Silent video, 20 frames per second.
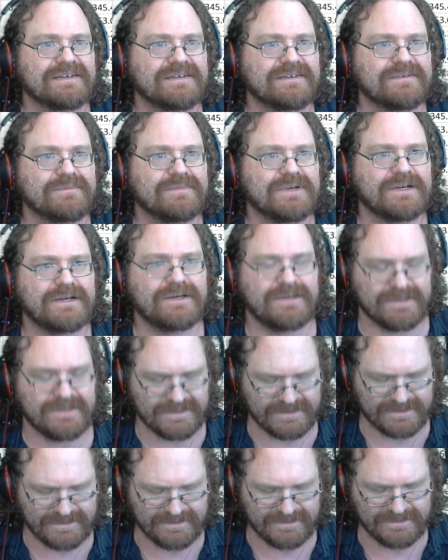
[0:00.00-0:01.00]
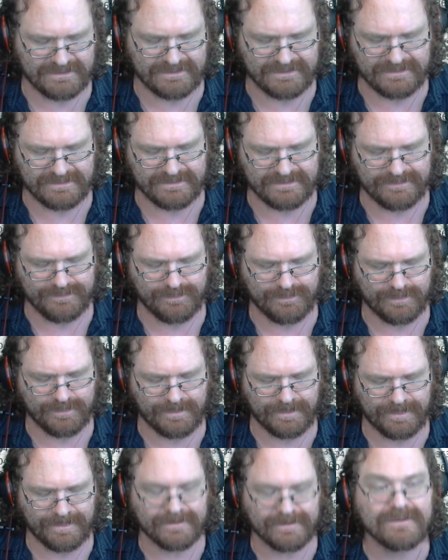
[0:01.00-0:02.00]

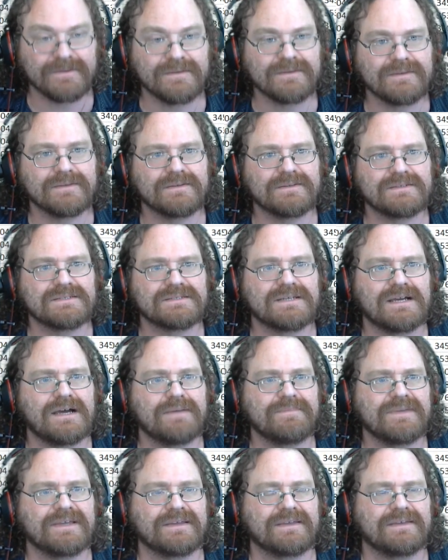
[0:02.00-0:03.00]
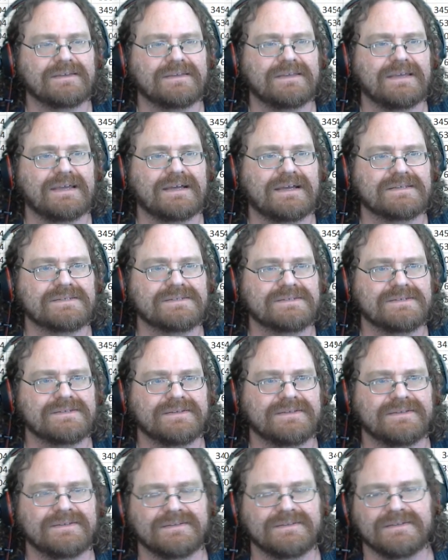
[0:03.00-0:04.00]
monatomic gas.
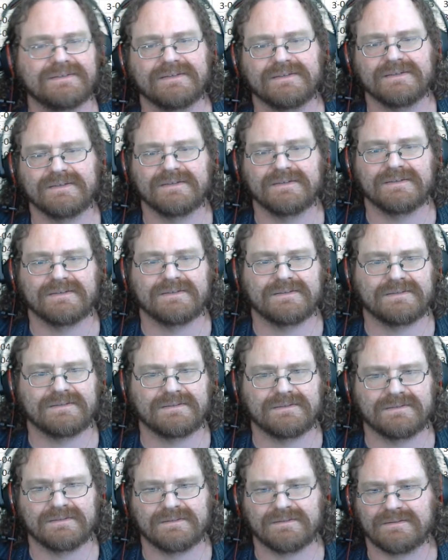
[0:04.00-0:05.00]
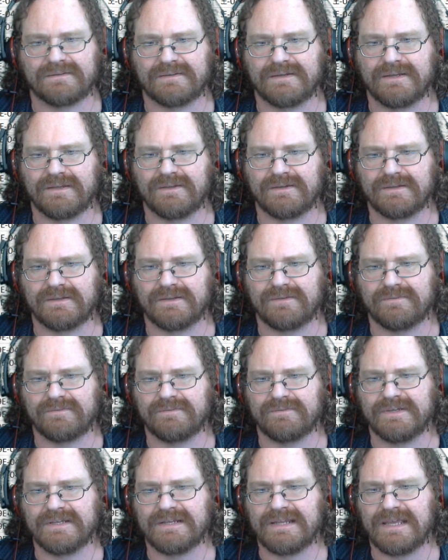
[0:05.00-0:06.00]
All right, you're going to
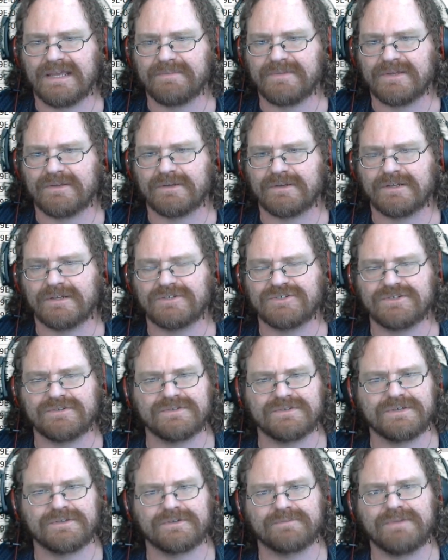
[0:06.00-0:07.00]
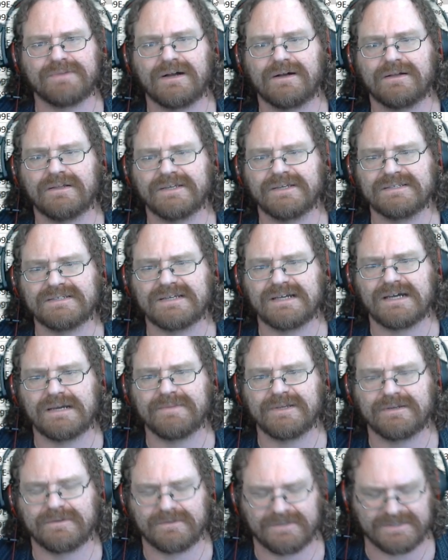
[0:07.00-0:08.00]
rename it. You're going to choose either
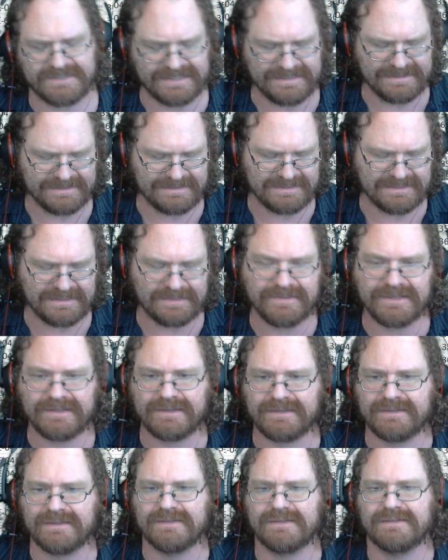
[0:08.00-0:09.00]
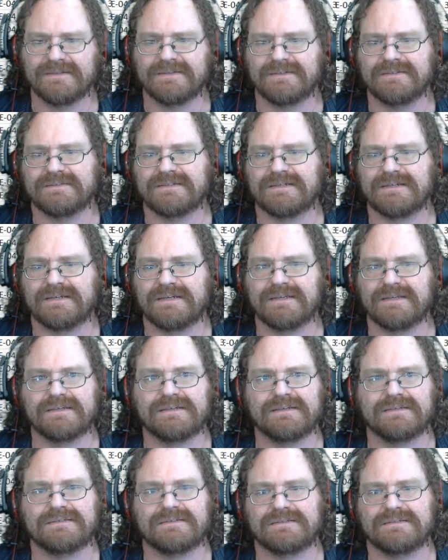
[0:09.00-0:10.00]
polyatomic or diatomic.
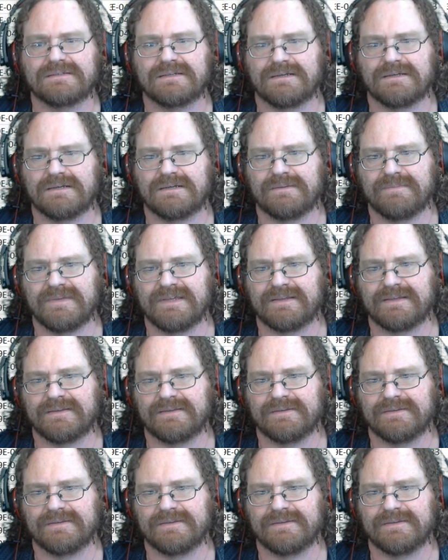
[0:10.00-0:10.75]
Diatomic.